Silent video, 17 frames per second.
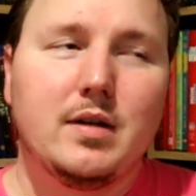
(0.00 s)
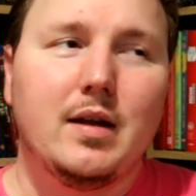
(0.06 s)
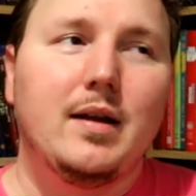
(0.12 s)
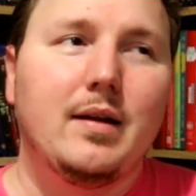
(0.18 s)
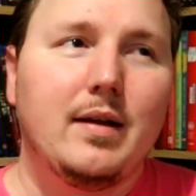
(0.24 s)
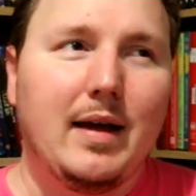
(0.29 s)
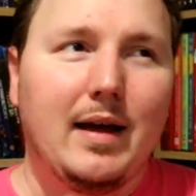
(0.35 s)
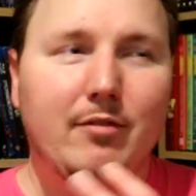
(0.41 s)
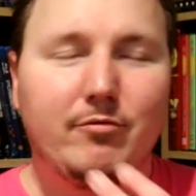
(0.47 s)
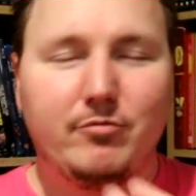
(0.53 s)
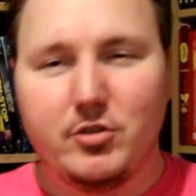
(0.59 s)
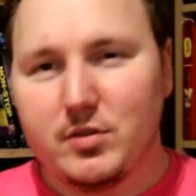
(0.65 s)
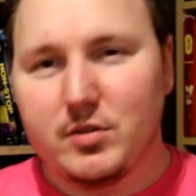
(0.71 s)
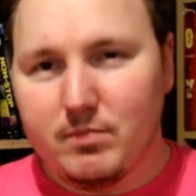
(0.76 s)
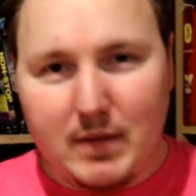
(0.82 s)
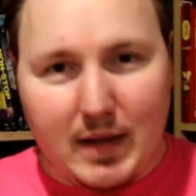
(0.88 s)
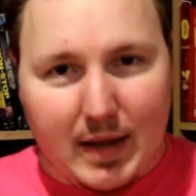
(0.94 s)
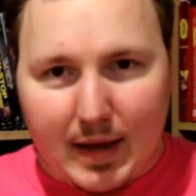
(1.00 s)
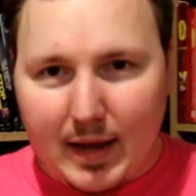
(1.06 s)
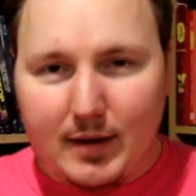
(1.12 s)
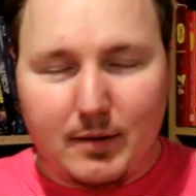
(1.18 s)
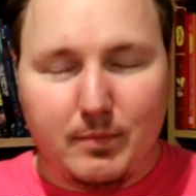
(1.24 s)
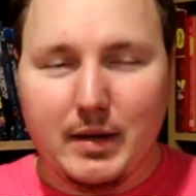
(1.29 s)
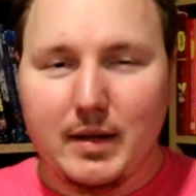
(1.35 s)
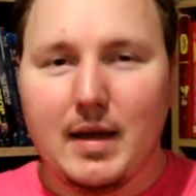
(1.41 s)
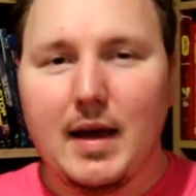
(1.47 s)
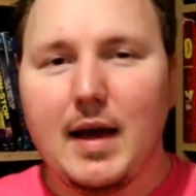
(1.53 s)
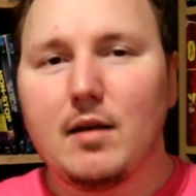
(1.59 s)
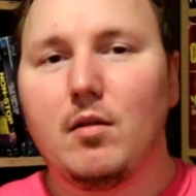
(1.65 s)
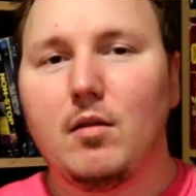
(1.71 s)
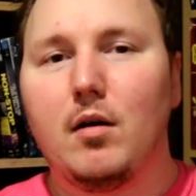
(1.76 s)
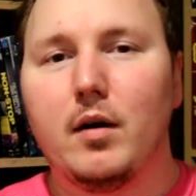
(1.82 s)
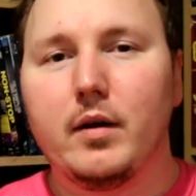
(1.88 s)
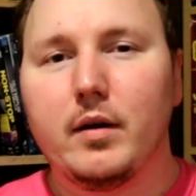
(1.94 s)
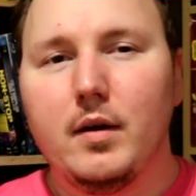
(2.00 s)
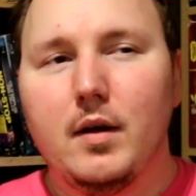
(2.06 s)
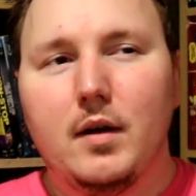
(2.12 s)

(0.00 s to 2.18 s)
and have just had in my catalog,